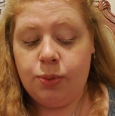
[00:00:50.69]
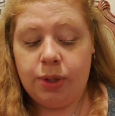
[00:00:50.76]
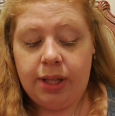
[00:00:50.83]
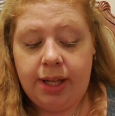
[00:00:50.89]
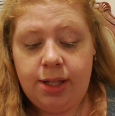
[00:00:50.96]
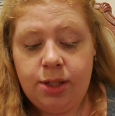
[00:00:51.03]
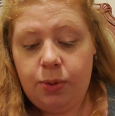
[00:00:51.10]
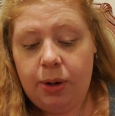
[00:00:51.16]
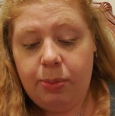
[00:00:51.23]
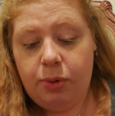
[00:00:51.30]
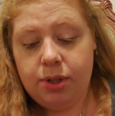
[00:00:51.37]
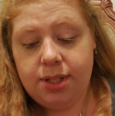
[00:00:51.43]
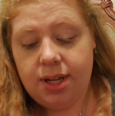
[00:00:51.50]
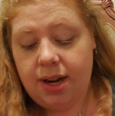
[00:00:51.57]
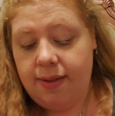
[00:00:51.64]
would like to wear a
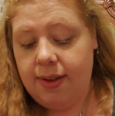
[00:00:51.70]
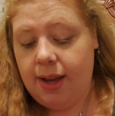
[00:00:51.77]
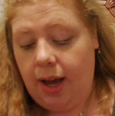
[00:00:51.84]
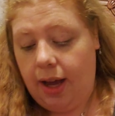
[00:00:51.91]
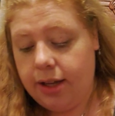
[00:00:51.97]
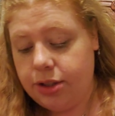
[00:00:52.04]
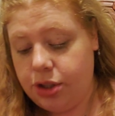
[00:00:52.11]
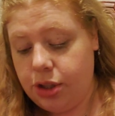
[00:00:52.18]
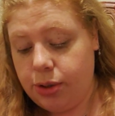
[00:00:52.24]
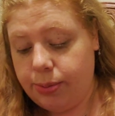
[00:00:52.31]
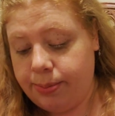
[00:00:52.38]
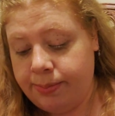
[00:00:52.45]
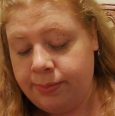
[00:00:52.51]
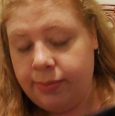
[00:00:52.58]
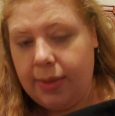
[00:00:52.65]
Poison Ivy
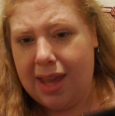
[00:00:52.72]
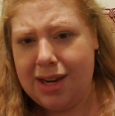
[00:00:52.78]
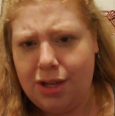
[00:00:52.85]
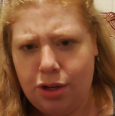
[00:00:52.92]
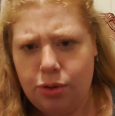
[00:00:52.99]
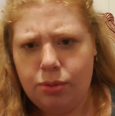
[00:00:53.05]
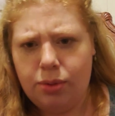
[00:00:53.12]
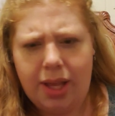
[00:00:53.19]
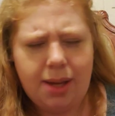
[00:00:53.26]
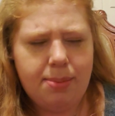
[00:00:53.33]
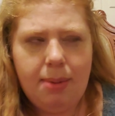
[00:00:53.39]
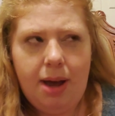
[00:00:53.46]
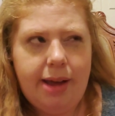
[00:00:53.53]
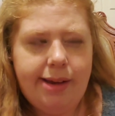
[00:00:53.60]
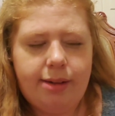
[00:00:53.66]
costume and you like
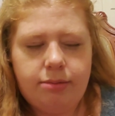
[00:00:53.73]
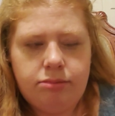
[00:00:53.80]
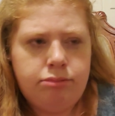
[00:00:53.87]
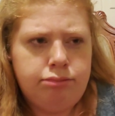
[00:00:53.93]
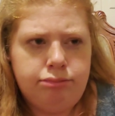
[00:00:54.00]
mine,